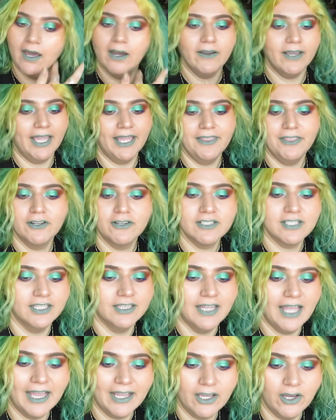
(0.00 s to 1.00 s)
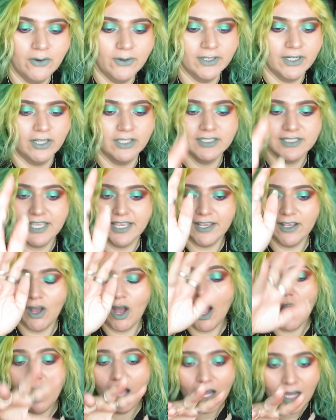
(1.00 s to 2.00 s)
Okay, there's a lot going on.
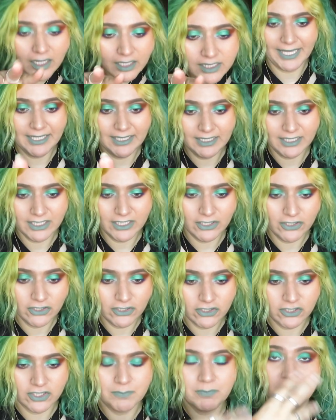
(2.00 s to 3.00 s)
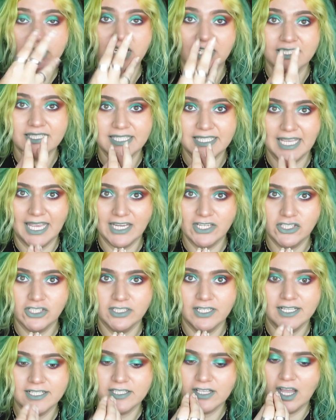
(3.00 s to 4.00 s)
Taeyong, English
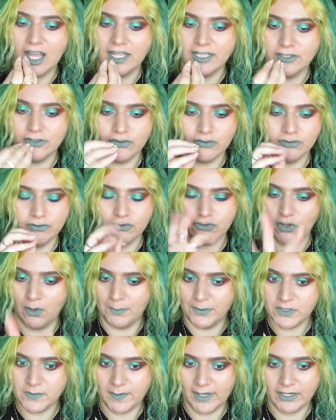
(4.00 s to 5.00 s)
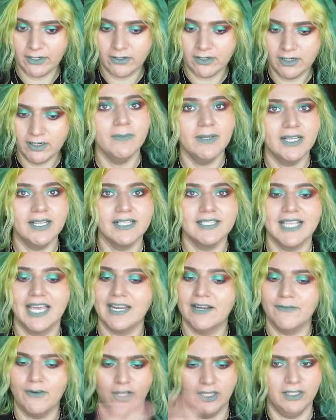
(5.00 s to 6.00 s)
pronunciation has gotten so much better because
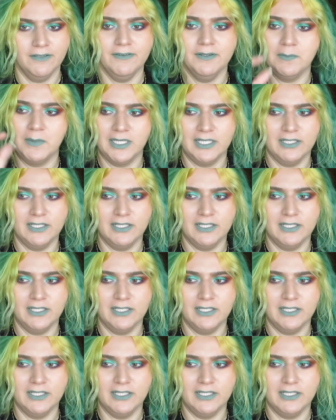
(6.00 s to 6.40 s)
out of all of them,